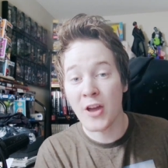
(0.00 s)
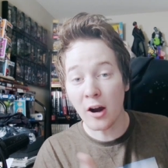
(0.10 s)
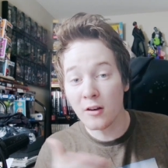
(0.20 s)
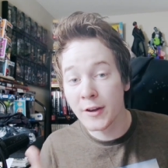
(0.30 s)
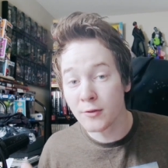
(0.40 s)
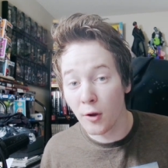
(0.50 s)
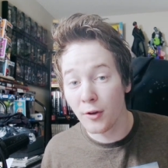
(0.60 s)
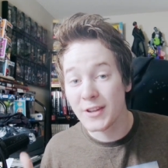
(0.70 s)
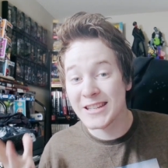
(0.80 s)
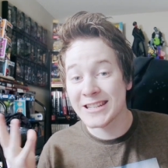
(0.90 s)
They are
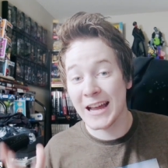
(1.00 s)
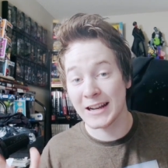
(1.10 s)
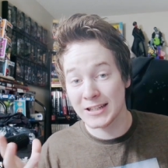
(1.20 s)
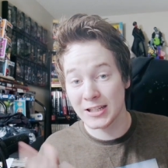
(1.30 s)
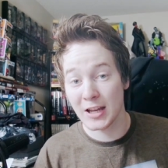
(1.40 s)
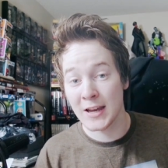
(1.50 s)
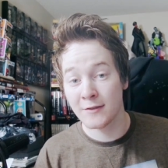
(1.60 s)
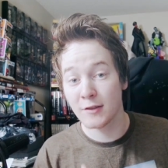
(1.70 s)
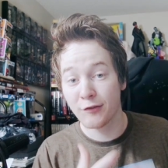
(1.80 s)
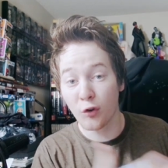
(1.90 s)
literal sex
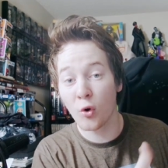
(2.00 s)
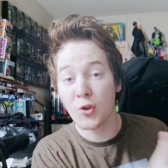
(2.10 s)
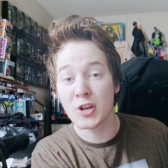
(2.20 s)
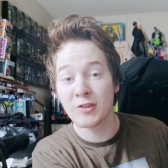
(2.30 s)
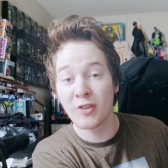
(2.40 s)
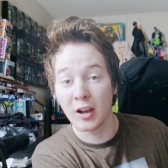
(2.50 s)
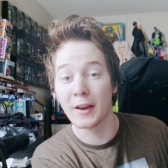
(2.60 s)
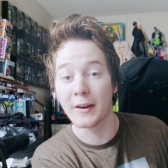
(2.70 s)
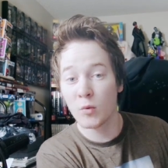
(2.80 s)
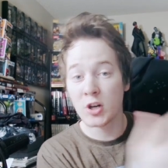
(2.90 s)
slaves for this
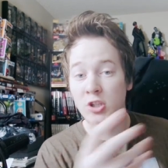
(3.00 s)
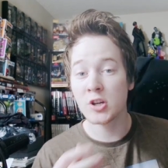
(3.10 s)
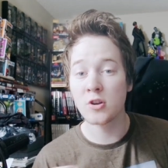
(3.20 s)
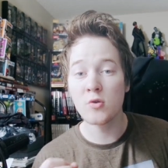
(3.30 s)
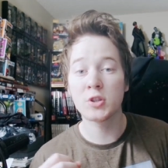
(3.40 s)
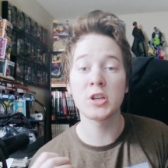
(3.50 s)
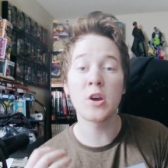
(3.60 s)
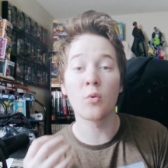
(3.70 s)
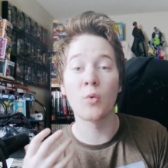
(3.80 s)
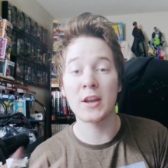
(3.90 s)
villain. what does she do?
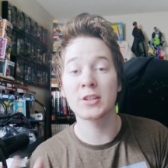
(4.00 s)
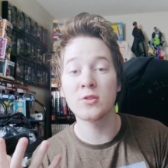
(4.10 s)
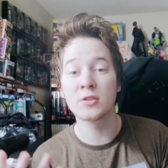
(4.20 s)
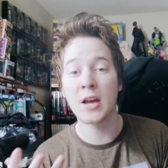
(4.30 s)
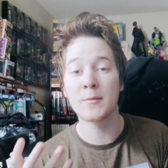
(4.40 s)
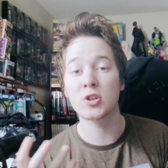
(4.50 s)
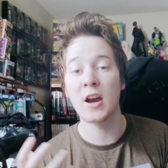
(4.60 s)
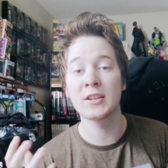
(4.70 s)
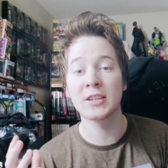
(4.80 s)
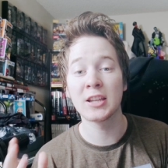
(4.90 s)
She rescues them and
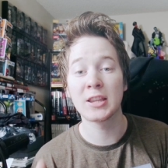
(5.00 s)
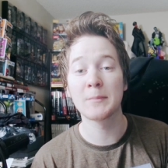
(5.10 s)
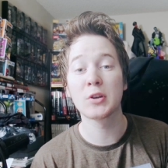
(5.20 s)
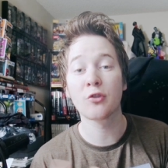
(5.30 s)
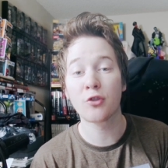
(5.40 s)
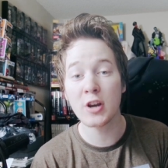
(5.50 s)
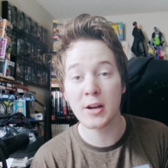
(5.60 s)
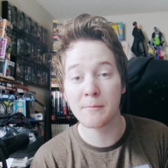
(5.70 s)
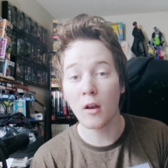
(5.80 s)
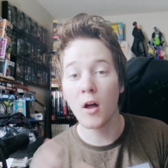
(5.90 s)
tries to get them to
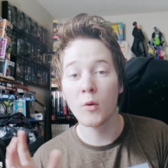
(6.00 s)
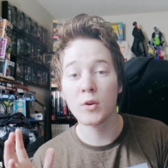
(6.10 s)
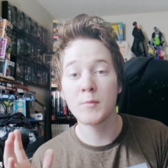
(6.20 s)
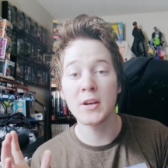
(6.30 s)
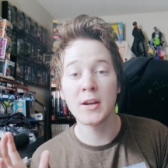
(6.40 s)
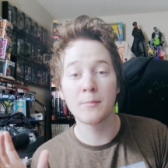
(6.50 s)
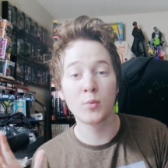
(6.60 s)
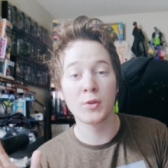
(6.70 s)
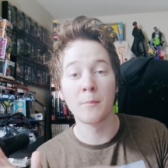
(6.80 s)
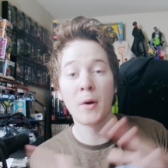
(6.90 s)
freedom, along with meeting
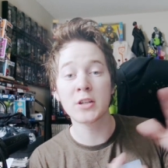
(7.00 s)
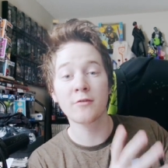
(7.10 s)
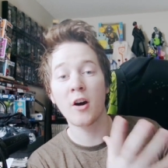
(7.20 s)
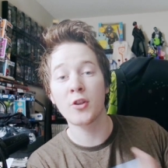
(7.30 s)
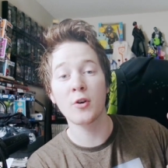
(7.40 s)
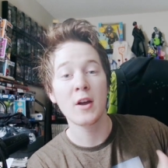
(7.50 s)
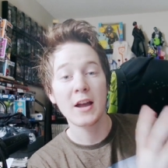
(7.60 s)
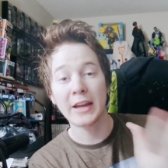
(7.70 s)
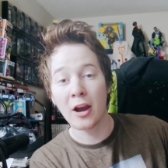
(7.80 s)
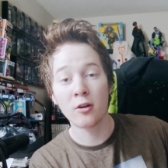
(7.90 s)
up with a bunch of other
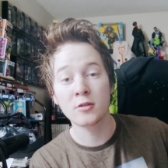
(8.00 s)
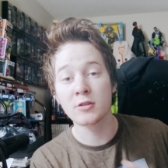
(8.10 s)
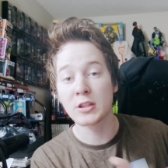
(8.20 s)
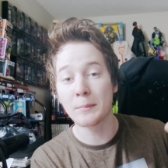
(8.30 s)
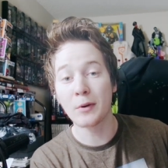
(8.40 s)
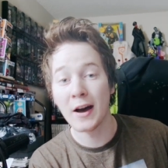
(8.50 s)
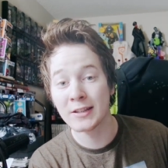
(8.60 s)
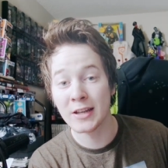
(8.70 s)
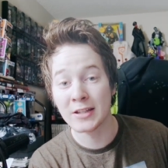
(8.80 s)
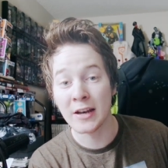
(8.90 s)
characters in the
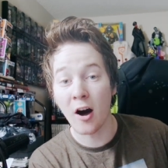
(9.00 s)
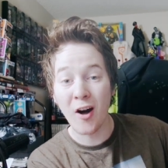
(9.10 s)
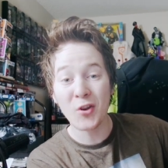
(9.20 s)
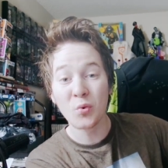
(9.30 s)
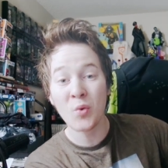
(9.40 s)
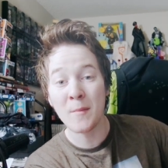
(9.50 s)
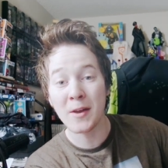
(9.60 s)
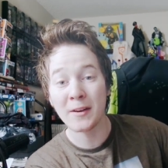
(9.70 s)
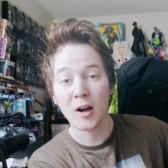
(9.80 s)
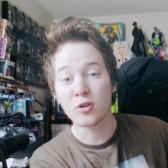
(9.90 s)
process and other
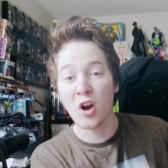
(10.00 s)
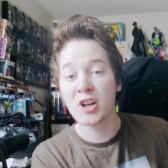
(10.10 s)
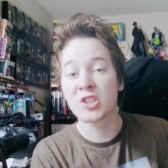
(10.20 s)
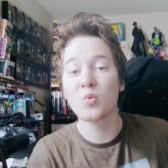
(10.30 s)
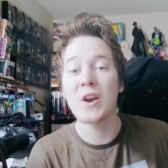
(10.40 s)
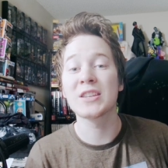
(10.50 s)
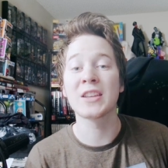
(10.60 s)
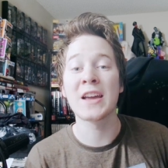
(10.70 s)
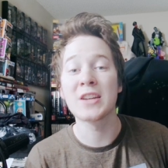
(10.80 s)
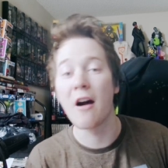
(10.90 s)
women across the
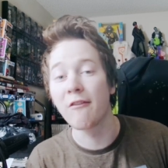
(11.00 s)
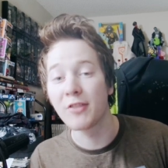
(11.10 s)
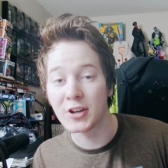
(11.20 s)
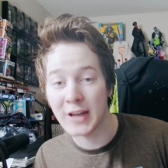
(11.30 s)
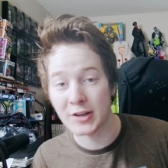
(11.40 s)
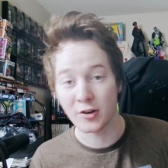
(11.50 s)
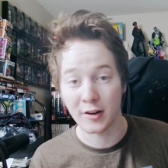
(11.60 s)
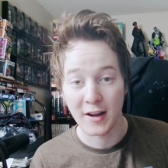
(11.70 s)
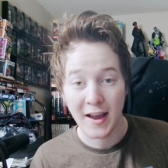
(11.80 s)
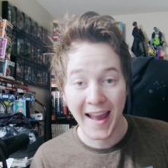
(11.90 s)
wasteland of the desert.